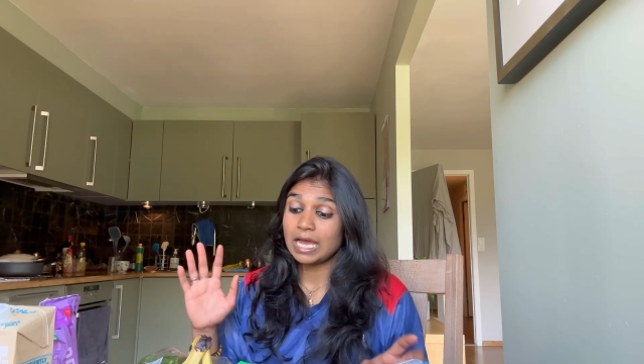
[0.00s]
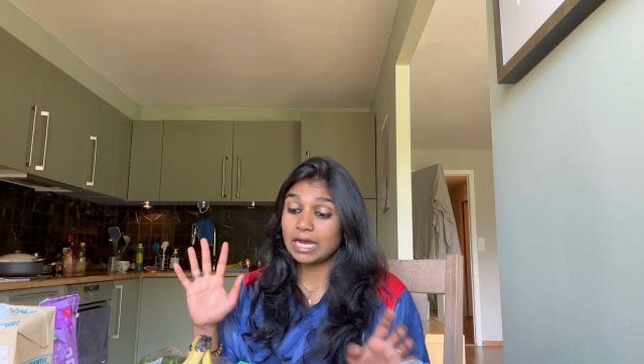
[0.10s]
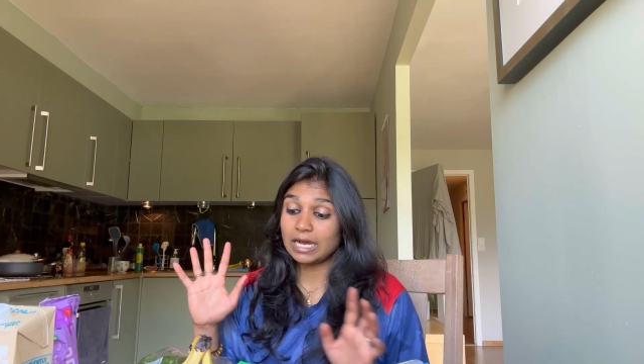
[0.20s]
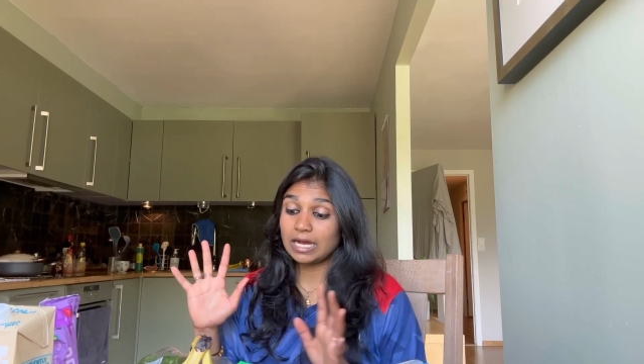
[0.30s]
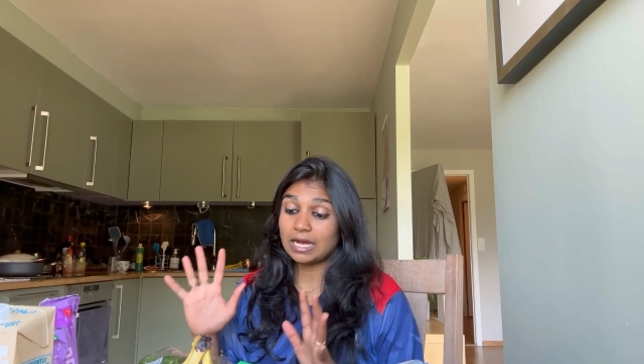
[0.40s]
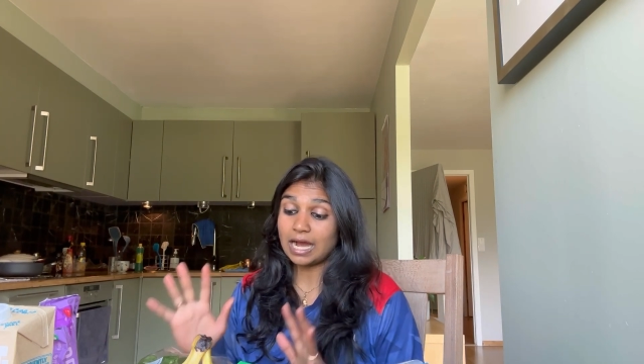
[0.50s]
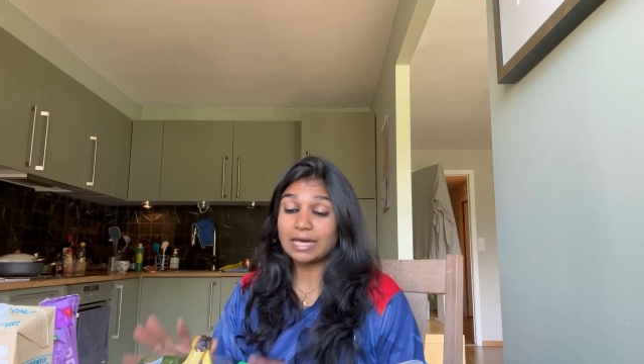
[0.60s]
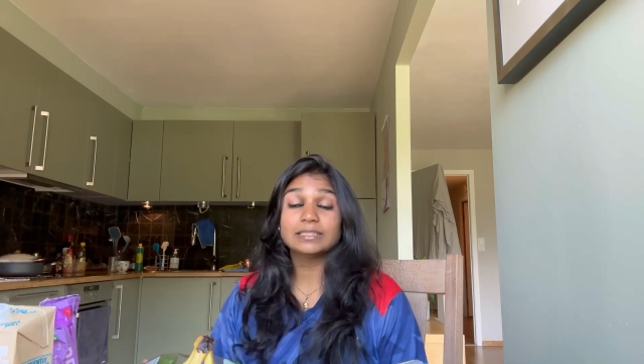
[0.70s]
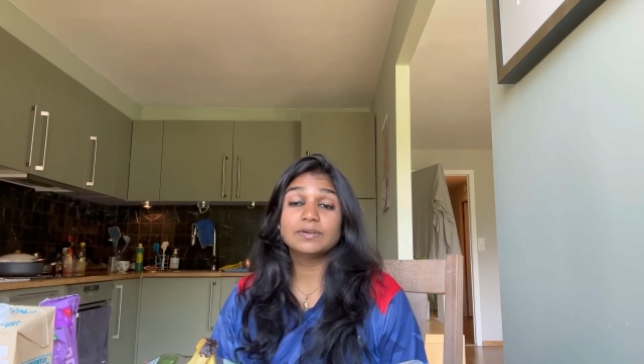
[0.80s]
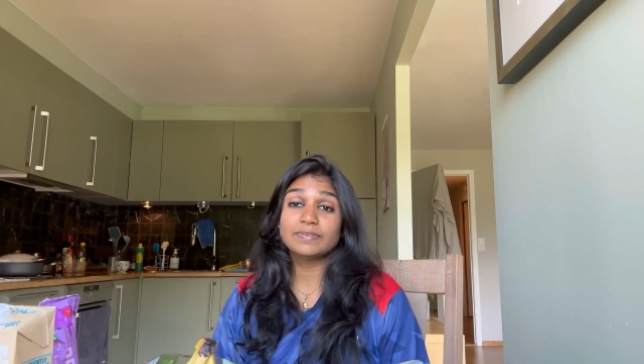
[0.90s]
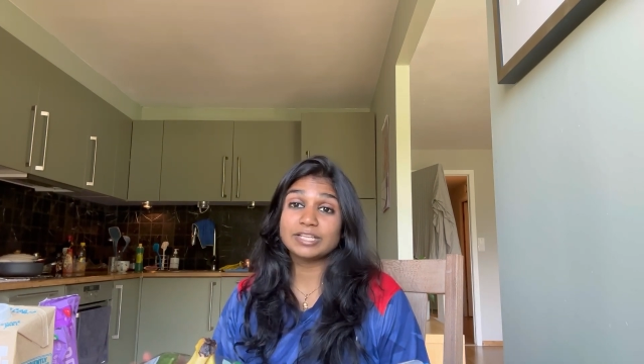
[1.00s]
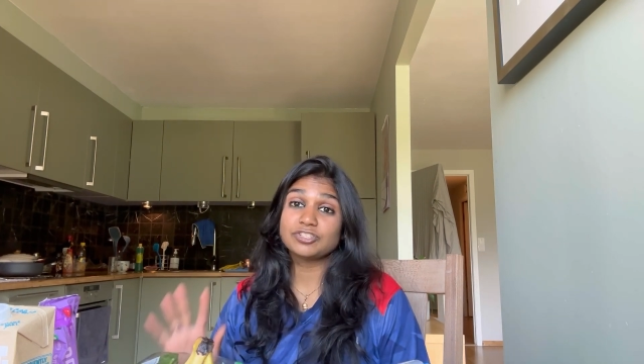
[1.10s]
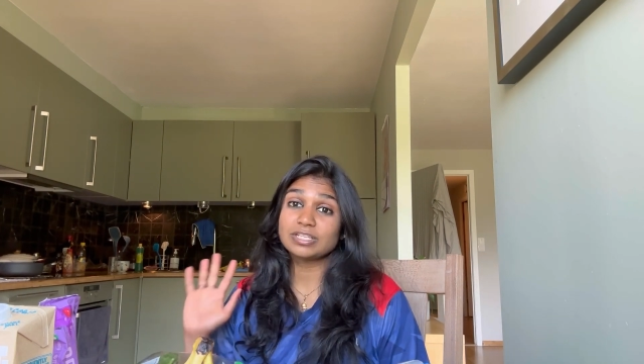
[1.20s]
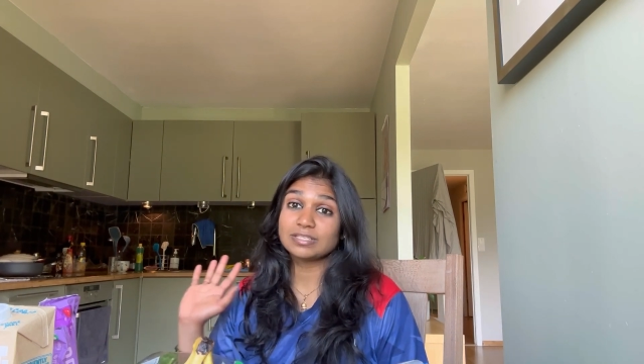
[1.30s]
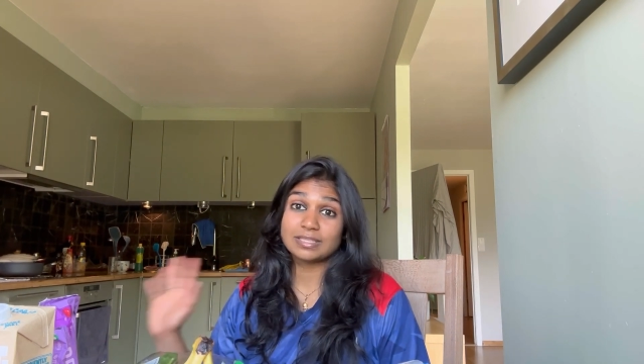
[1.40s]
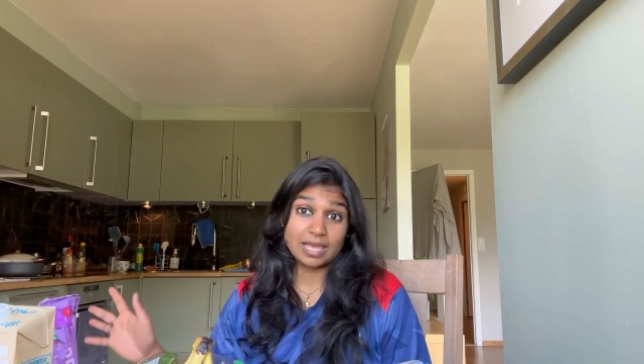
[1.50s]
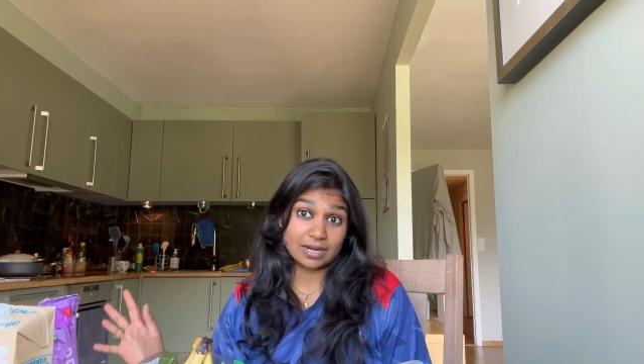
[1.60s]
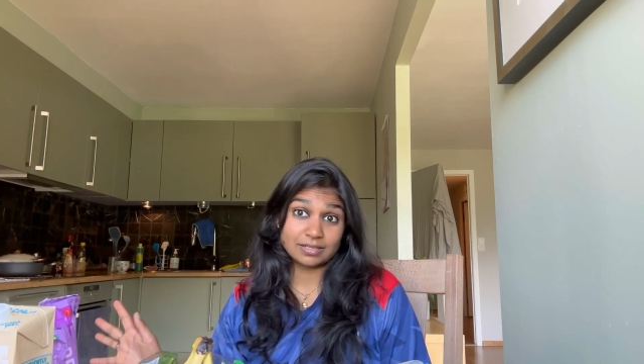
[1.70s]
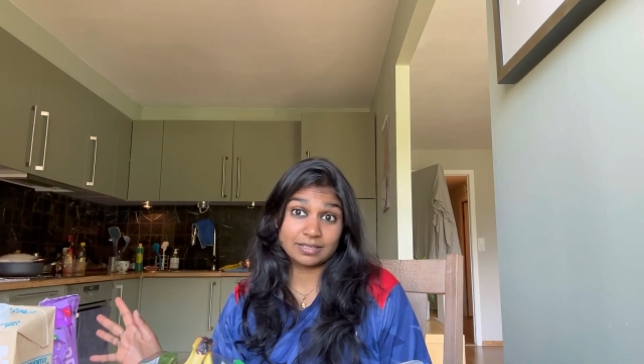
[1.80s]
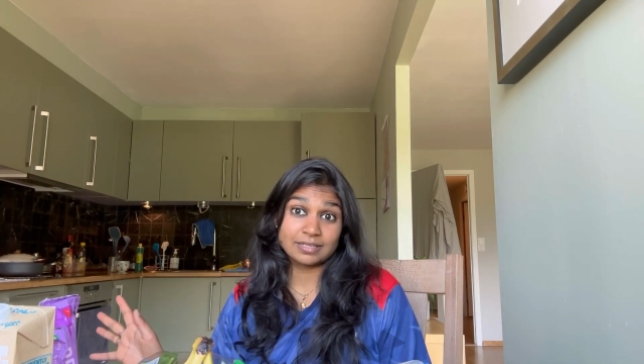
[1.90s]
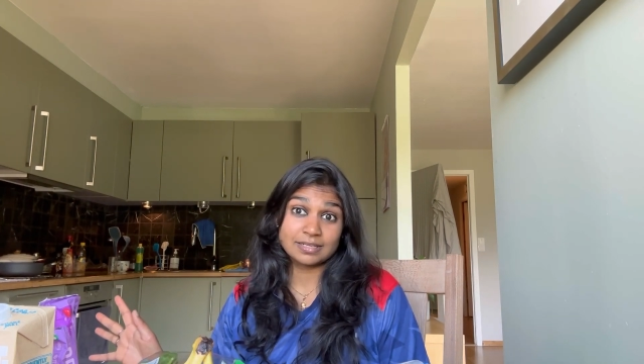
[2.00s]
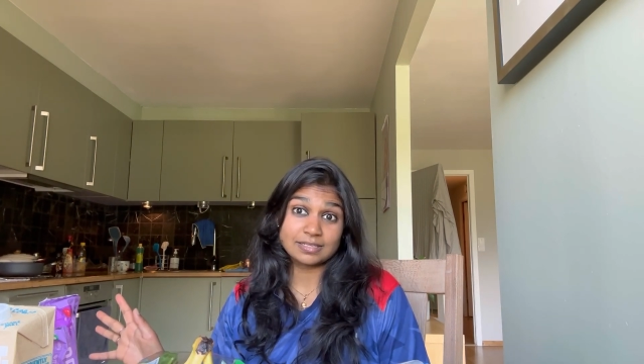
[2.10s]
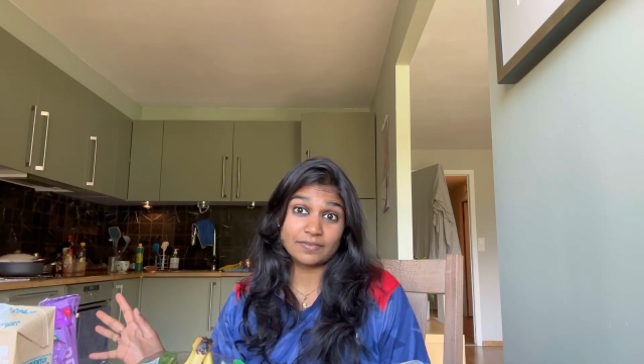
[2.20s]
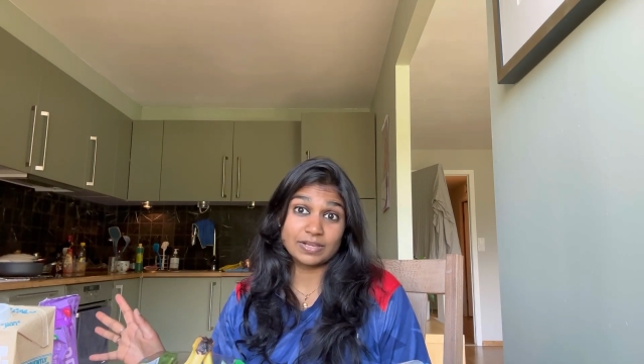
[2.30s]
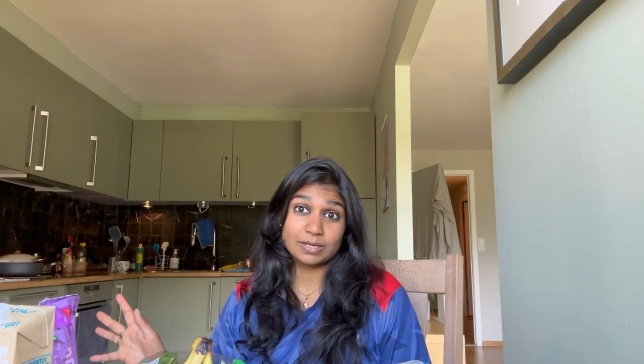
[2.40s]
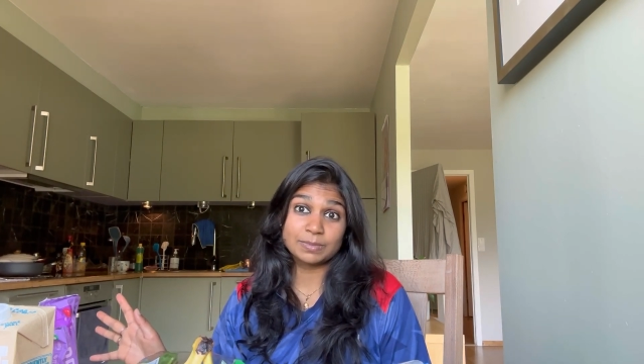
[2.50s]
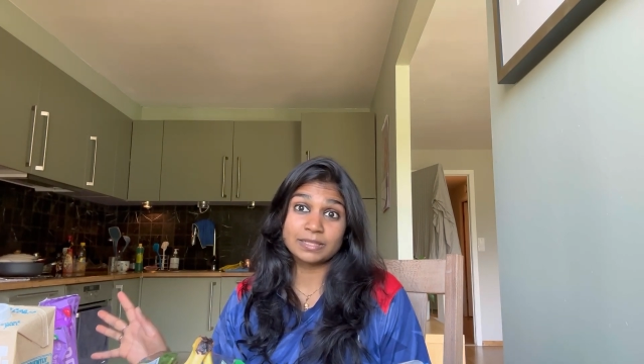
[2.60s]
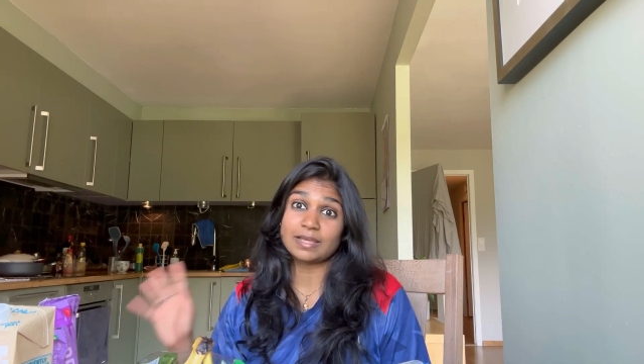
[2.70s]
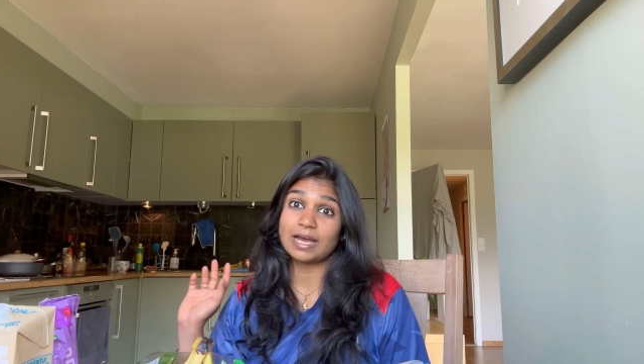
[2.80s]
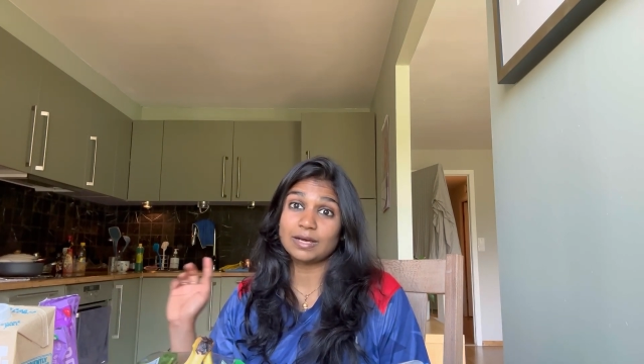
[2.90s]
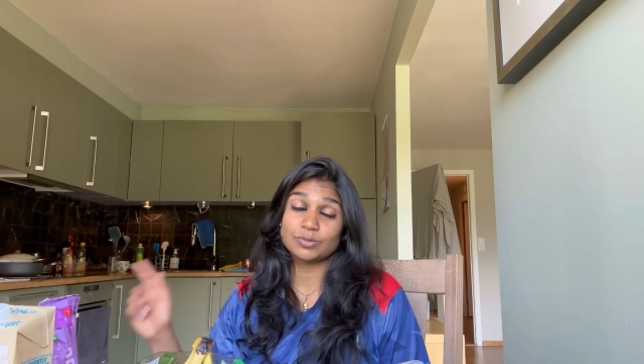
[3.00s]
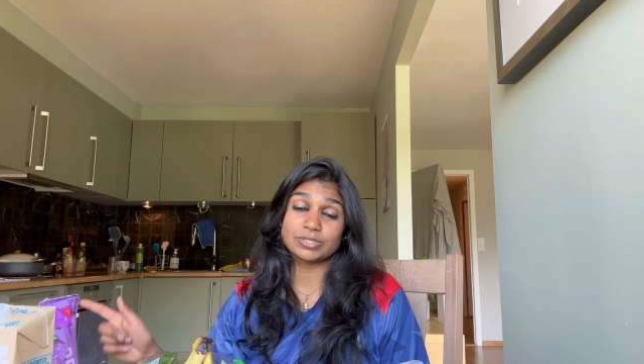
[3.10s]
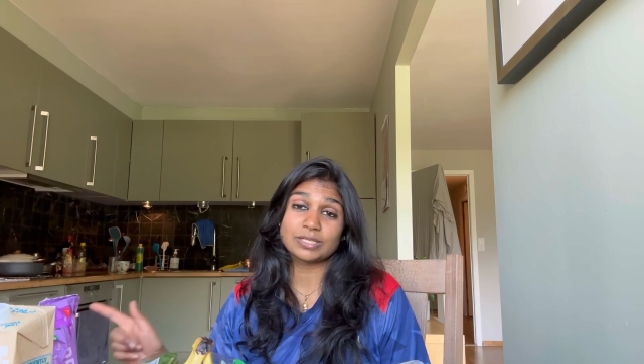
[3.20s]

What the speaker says: Other veggies, there it is available in the house,